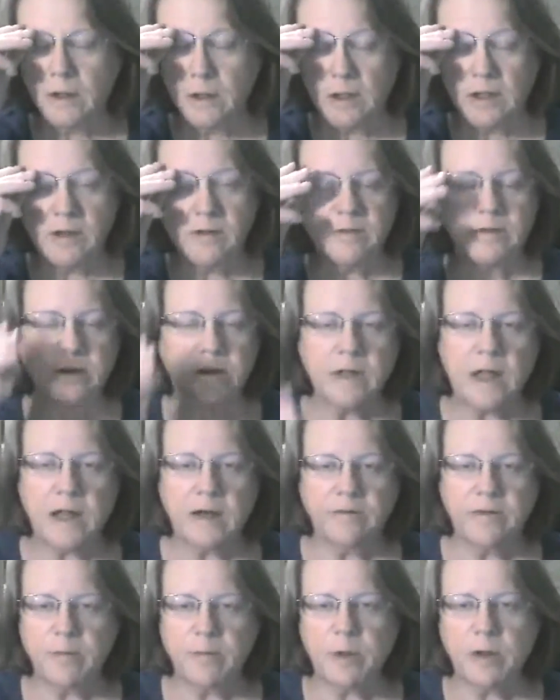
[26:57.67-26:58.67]
even a lot
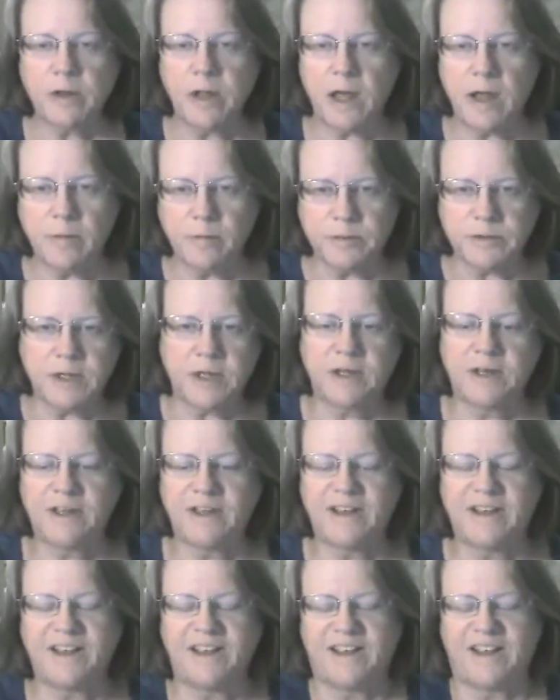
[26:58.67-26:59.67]
of MLMs,
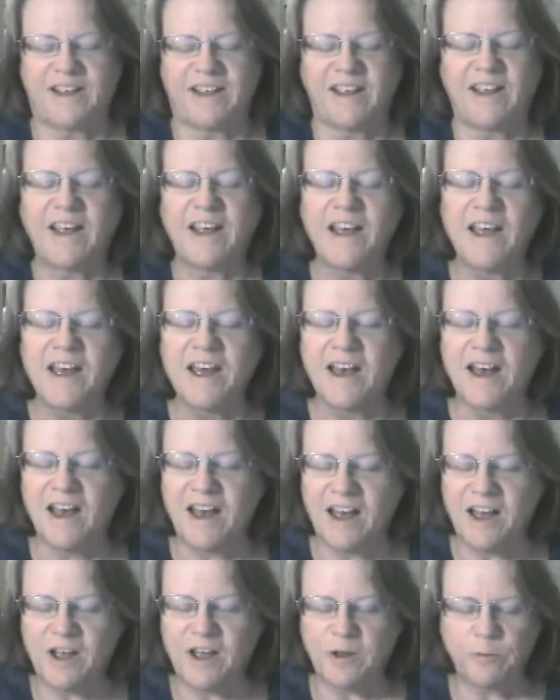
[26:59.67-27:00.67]

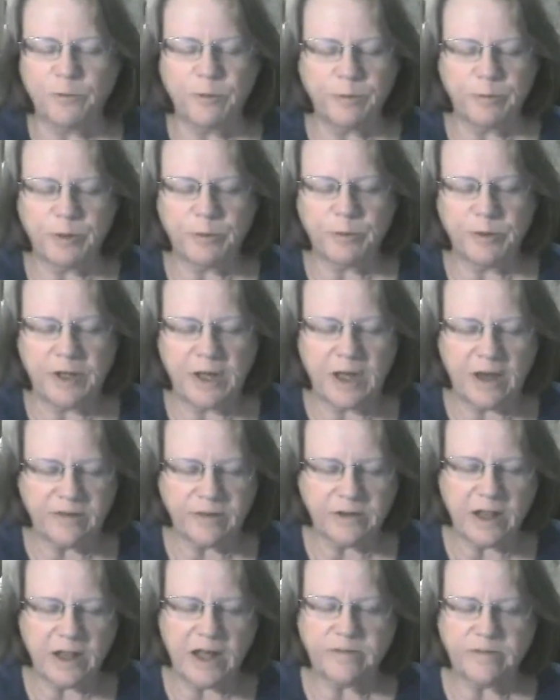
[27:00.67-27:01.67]
but we have a lot